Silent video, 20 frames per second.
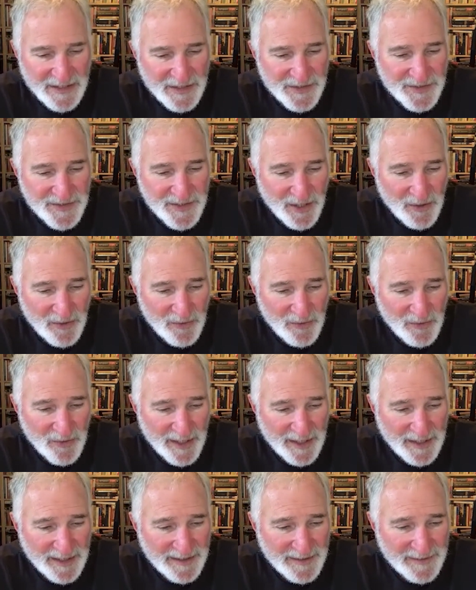
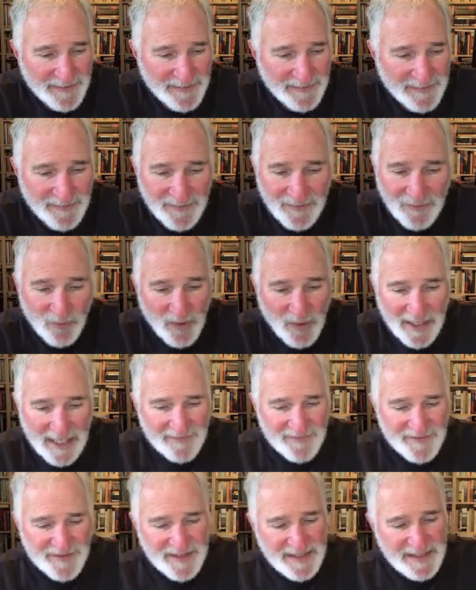So what
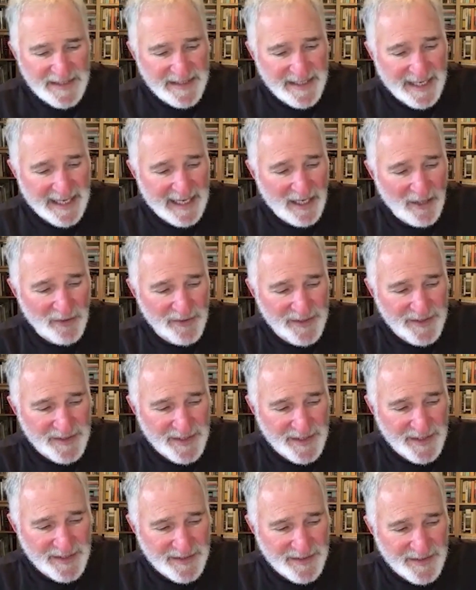I've seen now
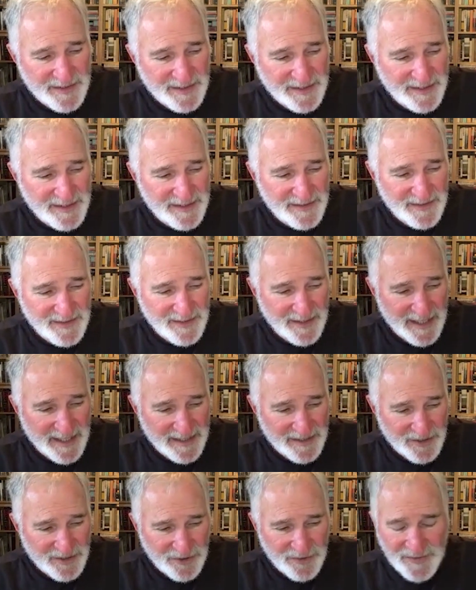is
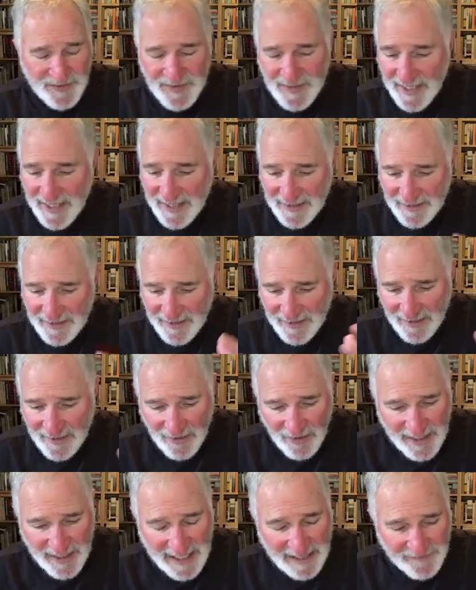as you said,
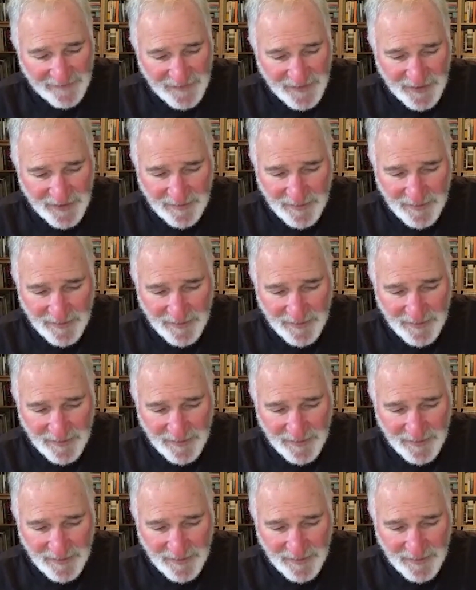after the